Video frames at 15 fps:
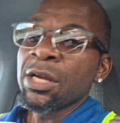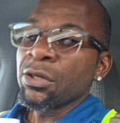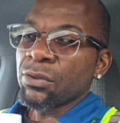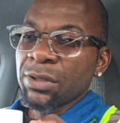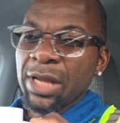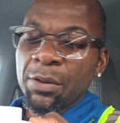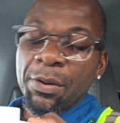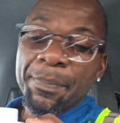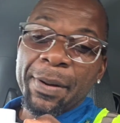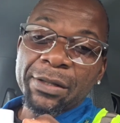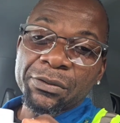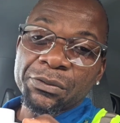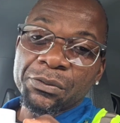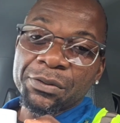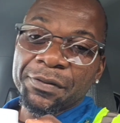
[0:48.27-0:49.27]
Today we're about
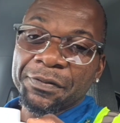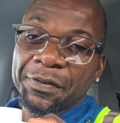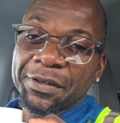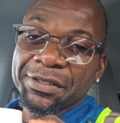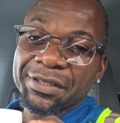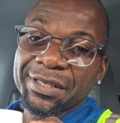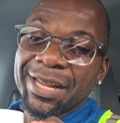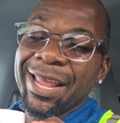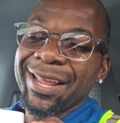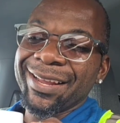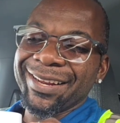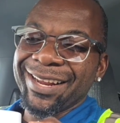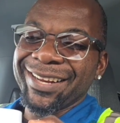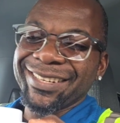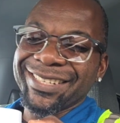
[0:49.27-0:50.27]
to do the first
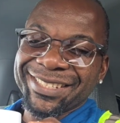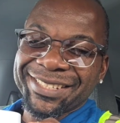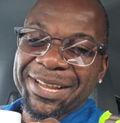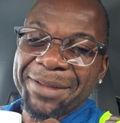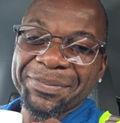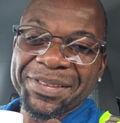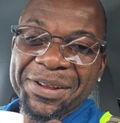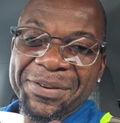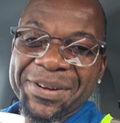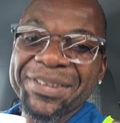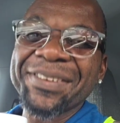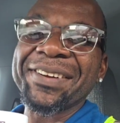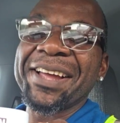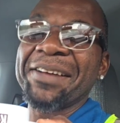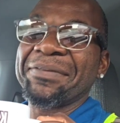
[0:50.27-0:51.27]
thing, the same thing we
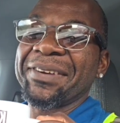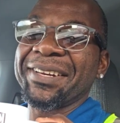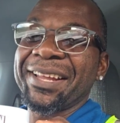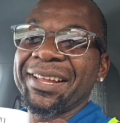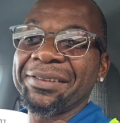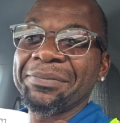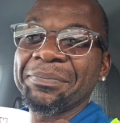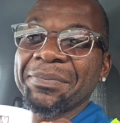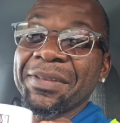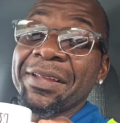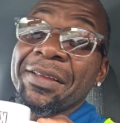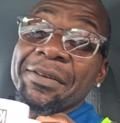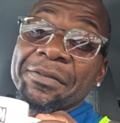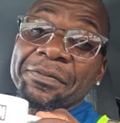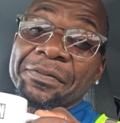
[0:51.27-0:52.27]
do every day.
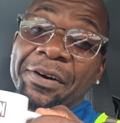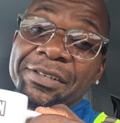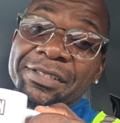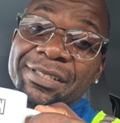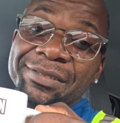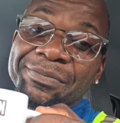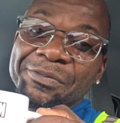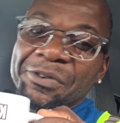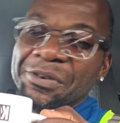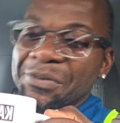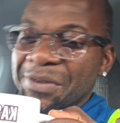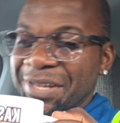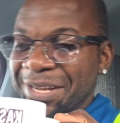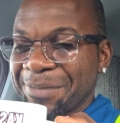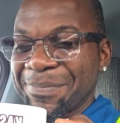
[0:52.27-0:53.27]
First, we
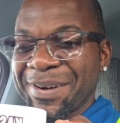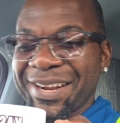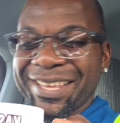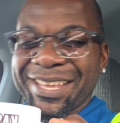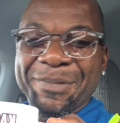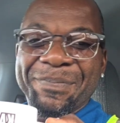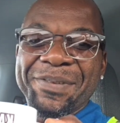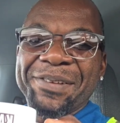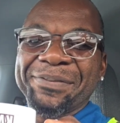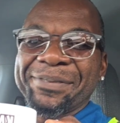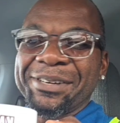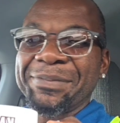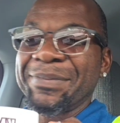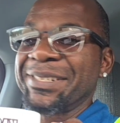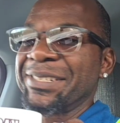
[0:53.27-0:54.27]
look at market
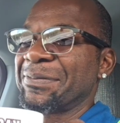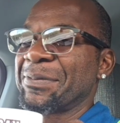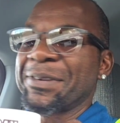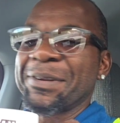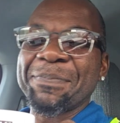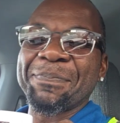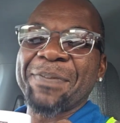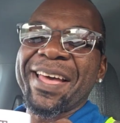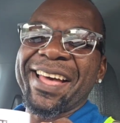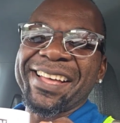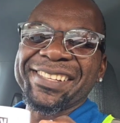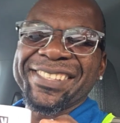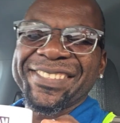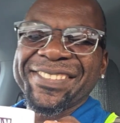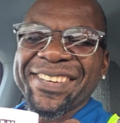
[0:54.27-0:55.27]
performance for the
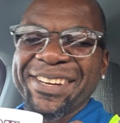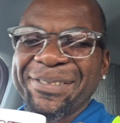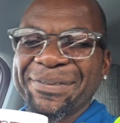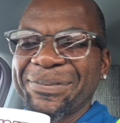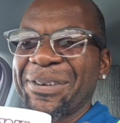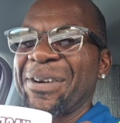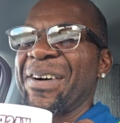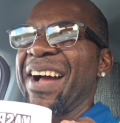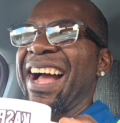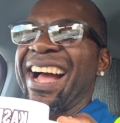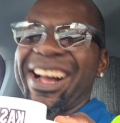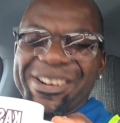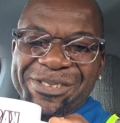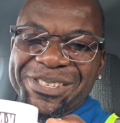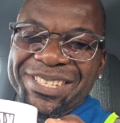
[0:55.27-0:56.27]
past 24
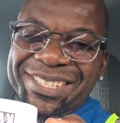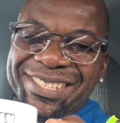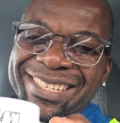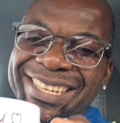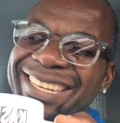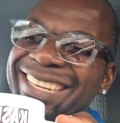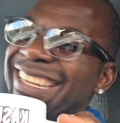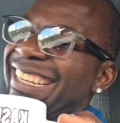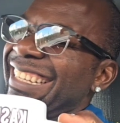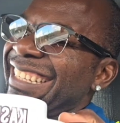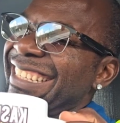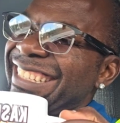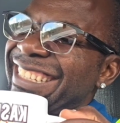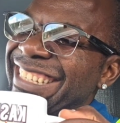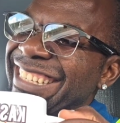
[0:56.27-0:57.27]
hours.
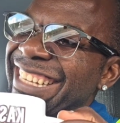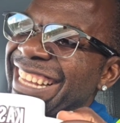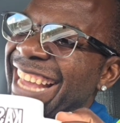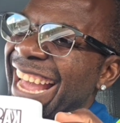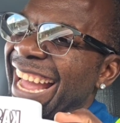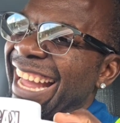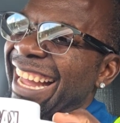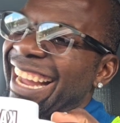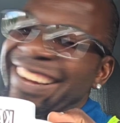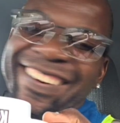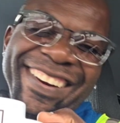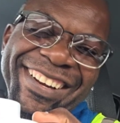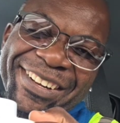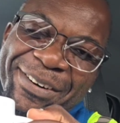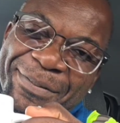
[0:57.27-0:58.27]
Yeah, I
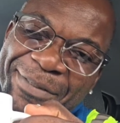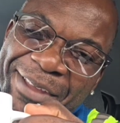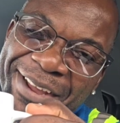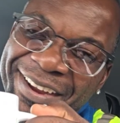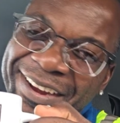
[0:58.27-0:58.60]
know a lot of you are